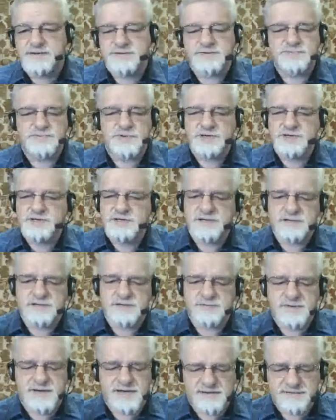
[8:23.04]
drug deal.
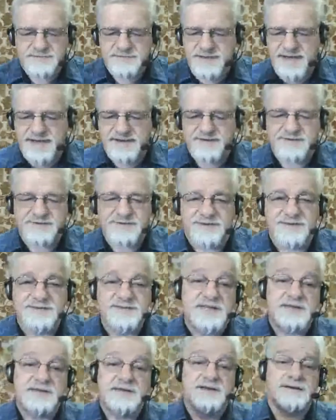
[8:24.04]
Well, I don't know.
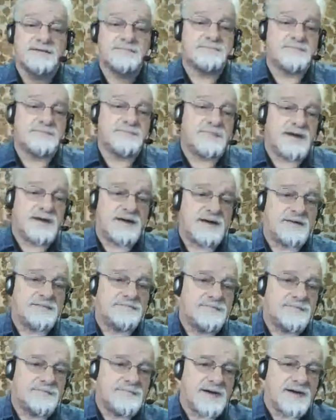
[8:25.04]
Then um, uh,
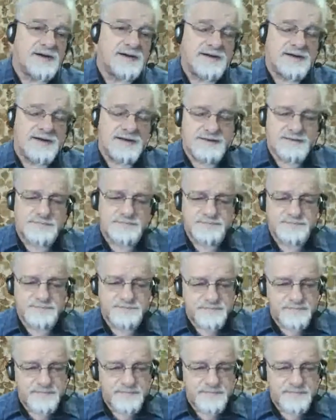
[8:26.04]
um,